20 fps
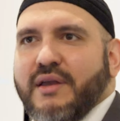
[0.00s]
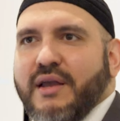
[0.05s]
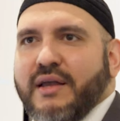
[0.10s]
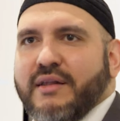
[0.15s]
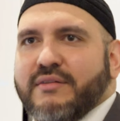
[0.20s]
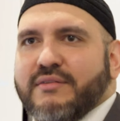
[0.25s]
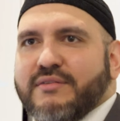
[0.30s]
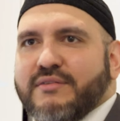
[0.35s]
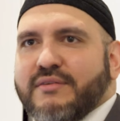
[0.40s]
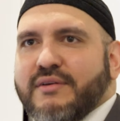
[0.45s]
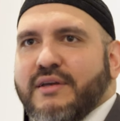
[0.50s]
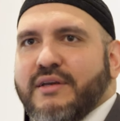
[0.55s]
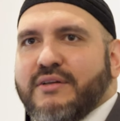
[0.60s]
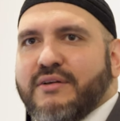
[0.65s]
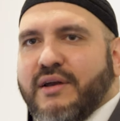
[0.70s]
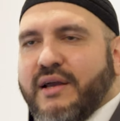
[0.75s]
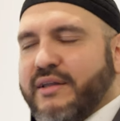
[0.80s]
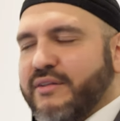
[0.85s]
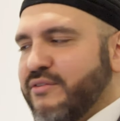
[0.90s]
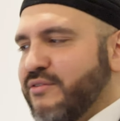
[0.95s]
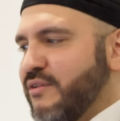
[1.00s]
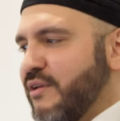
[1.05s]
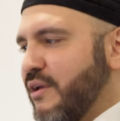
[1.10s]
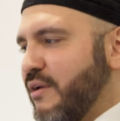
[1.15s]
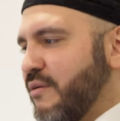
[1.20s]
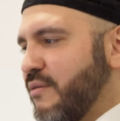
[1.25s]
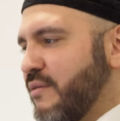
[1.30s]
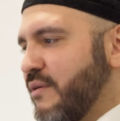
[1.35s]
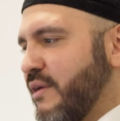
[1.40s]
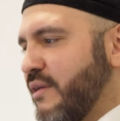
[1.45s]
and, and,
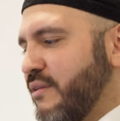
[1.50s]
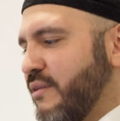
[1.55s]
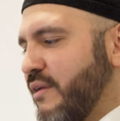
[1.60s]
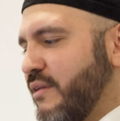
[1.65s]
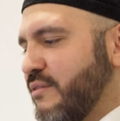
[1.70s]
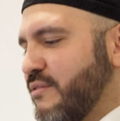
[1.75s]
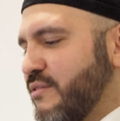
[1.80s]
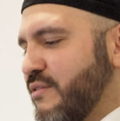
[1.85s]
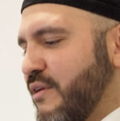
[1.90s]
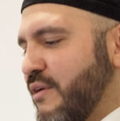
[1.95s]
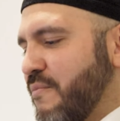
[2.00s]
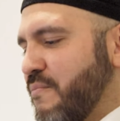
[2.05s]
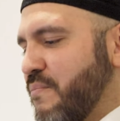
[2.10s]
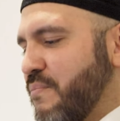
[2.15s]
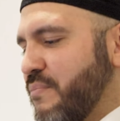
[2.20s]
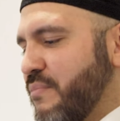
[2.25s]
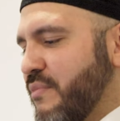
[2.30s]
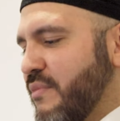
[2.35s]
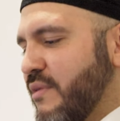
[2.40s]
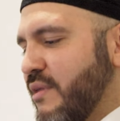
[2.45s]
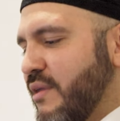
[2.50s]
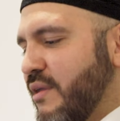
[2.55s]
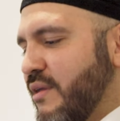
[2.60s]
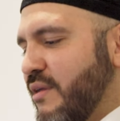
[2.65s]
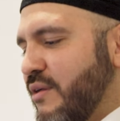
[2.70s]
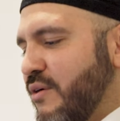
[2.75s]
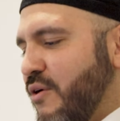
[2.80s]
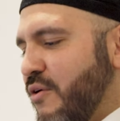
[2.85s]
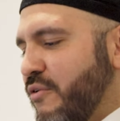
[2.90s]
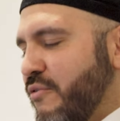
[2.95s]
uh, and, and um,
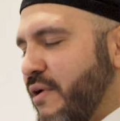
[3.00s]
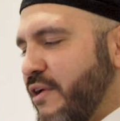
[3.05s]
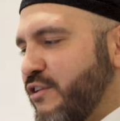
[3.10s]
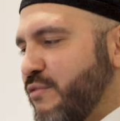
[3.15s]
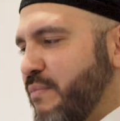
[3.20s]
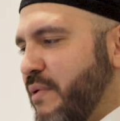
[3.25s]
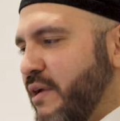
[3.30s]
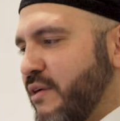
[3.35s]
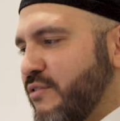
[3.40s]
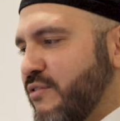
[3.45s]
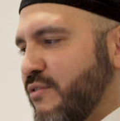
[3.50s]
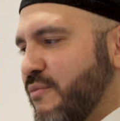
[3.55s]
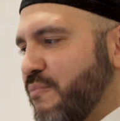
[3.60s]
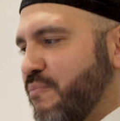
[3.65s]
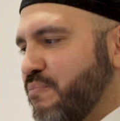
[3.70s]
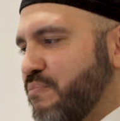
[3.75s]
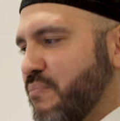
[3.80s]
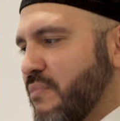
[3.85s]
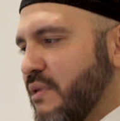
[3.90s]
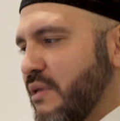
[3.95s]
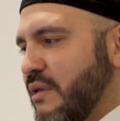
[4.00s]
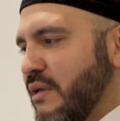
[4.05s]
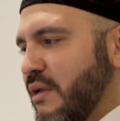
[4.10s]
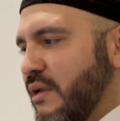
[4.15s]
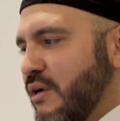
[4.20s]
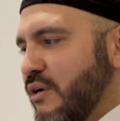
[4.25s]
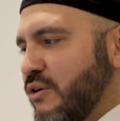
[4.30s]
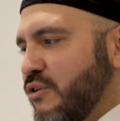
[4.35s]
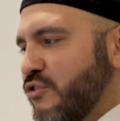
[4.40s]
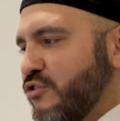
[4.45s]
other aspects.
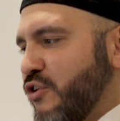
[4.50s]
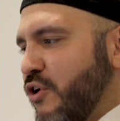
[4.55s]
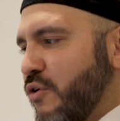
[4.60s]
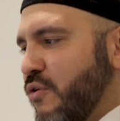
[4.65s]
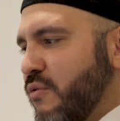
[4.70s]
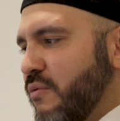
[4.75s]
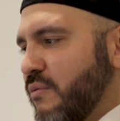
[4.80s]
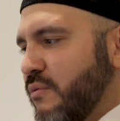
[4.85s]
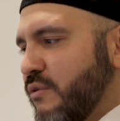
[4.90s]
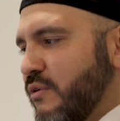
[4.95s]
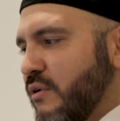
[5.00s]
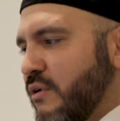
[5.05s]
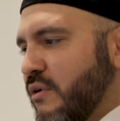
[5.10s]
So